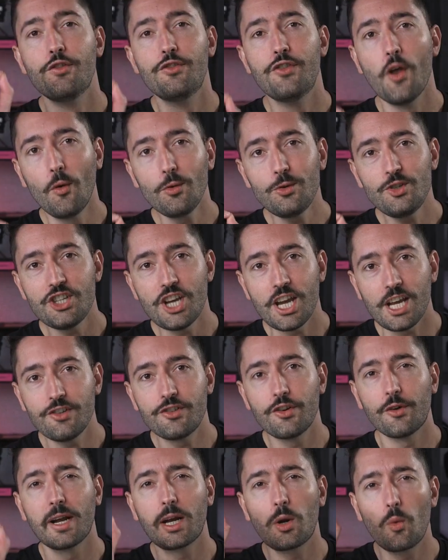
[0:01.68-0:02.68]
you don't change
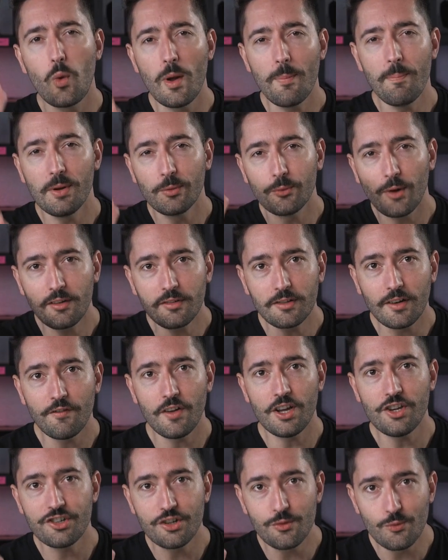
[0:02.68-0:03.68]
your equipment
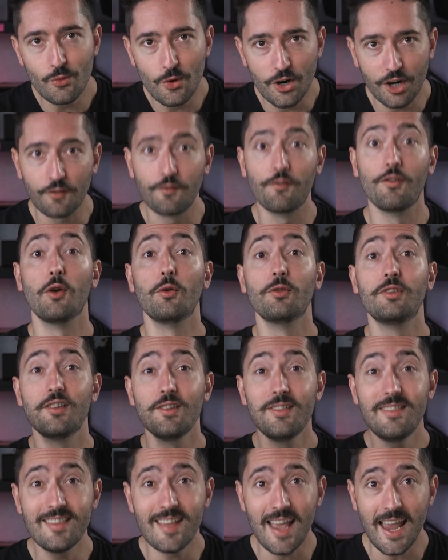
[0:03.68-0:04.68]
reservation workflow
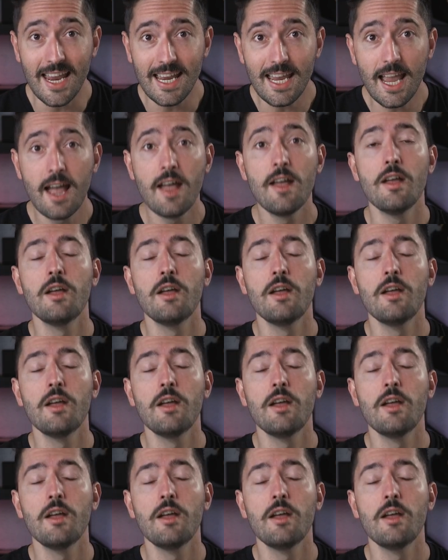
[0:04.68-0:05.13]
today,